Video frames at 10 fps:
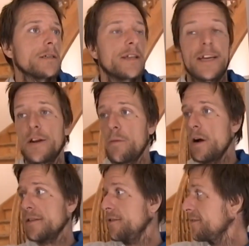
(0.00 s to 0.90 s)
They could have
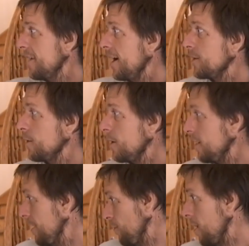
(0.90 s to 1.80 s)
walked to the side door
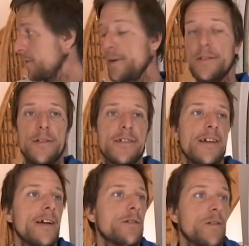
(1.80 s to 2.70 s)
and walked right through the
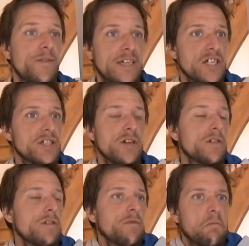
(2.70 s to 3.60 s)
side door if they just took
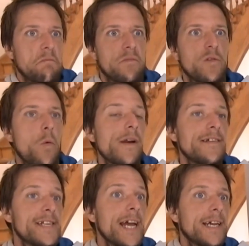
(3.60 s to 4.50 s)
20
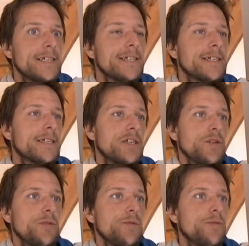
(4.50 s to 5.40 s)
seconds
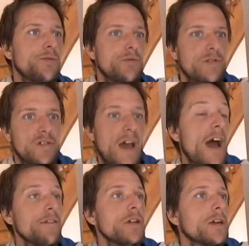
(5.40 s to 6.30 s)
to to
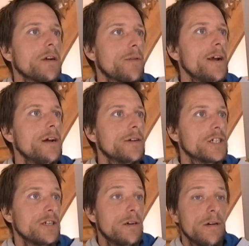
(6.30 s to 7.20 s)
have a look around,
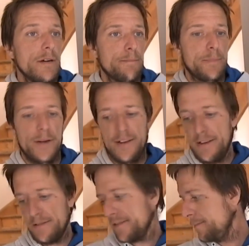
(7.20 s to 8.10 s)
you know. But
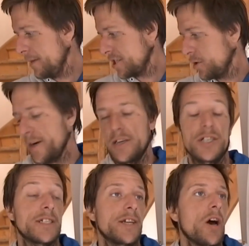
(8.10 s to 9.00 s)
it's much quicker
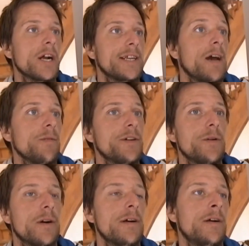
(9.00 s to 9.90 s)
just to knock down the door.